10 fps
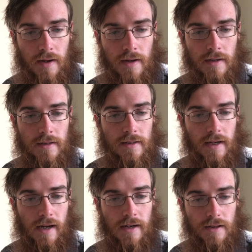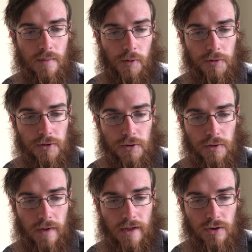Stand in the multitude
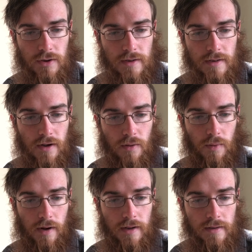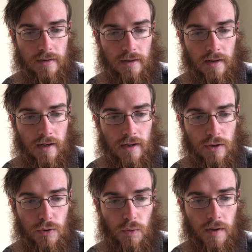of ancients that are wise,
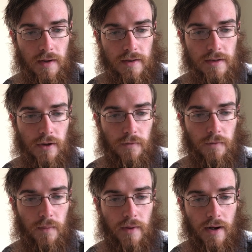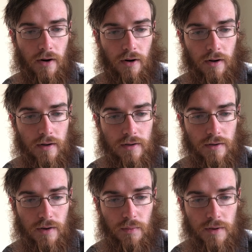and join thyself from thy heart to
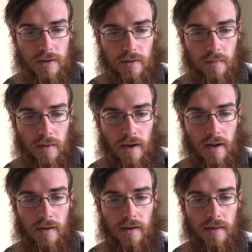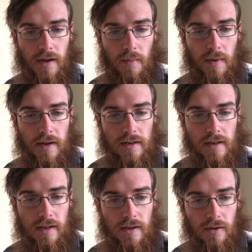their wisdom, that thou mayest
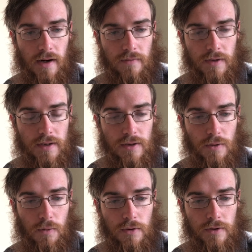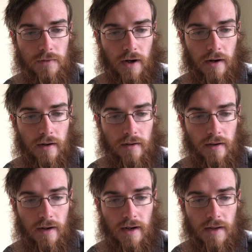hear every discourse of God,
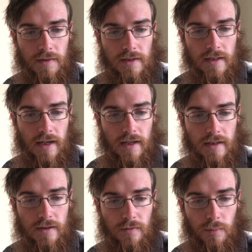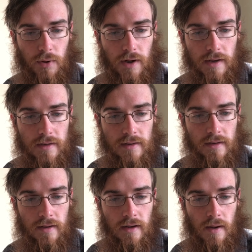and the sayings of praise
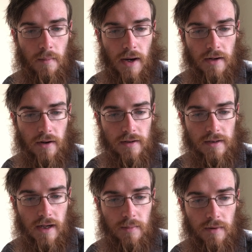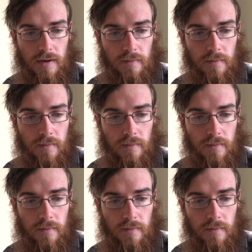may not escape thee.